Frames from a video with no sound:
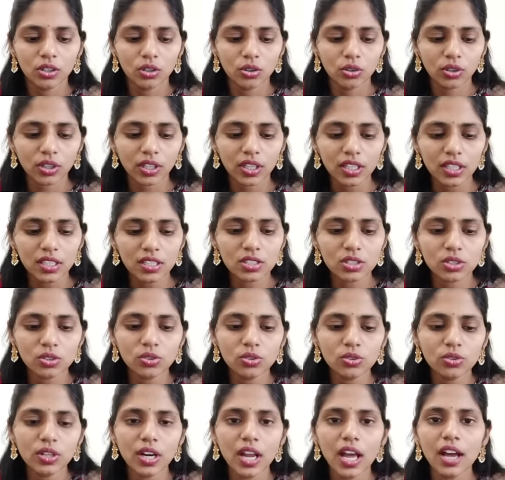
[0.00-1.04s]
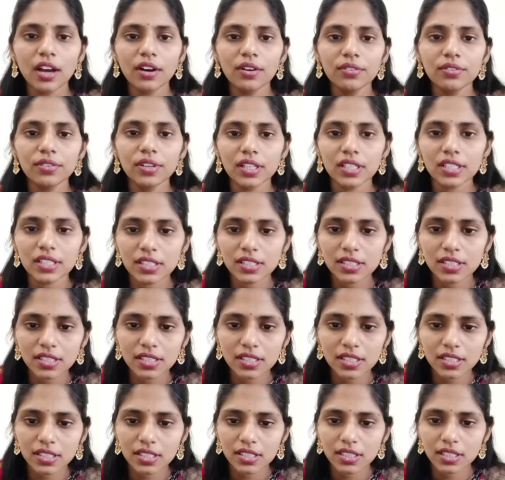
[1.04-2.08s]
okay so now let
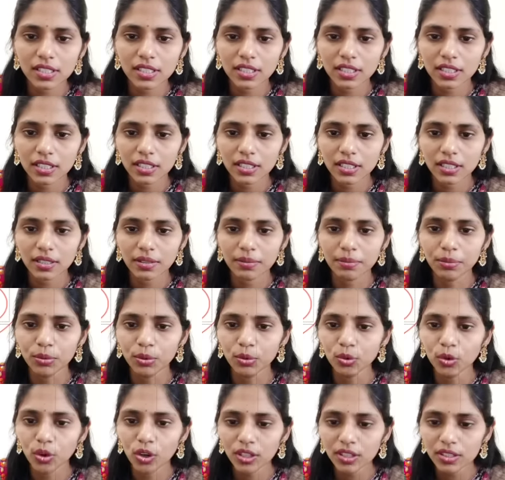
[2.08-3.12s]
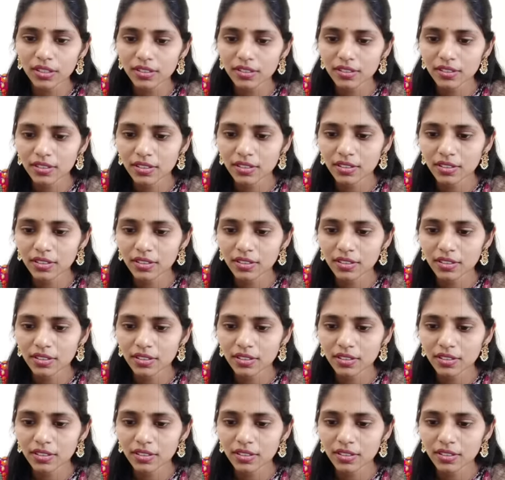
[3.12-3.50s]
us move on